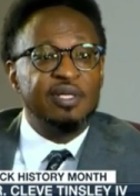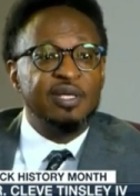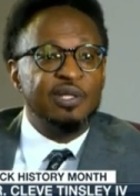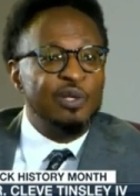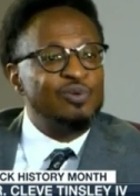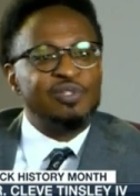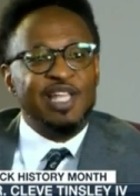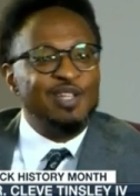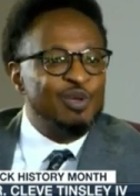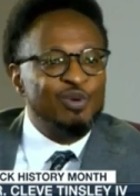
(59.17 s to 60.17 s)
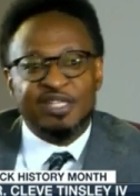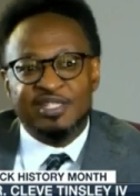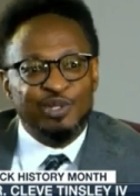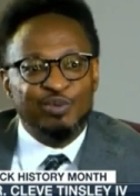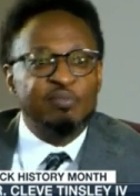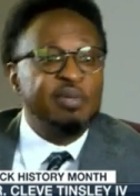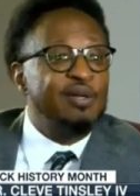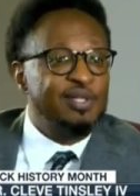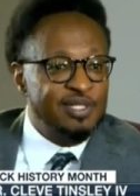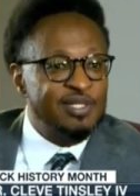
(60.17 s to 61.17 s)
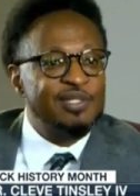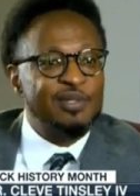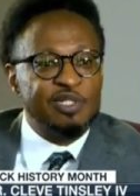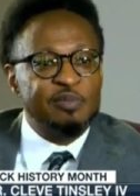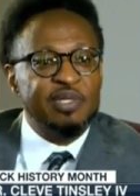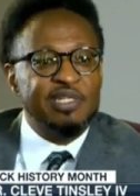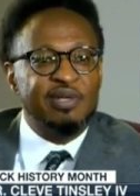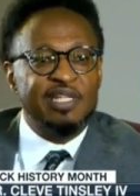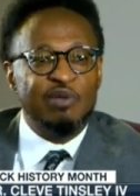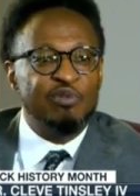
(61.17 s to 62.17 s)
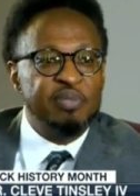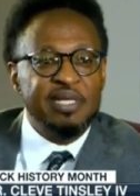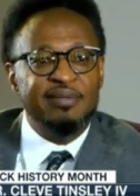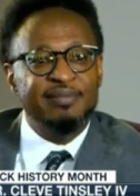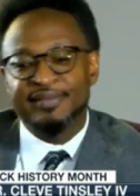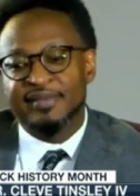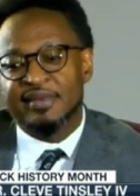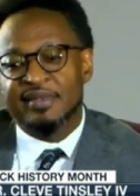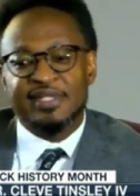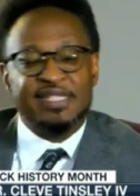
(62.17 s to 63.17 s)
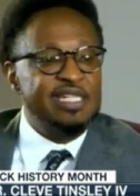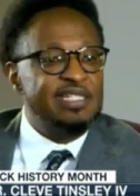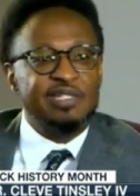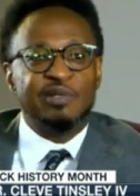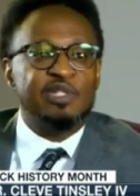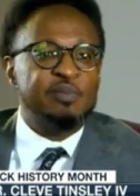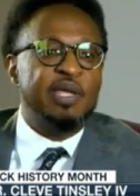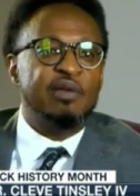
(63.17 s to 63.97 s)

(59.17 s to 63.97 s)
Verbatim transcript: those slaves that were considered rebellious, so to speak, so that they would be seasoned, so to speak, or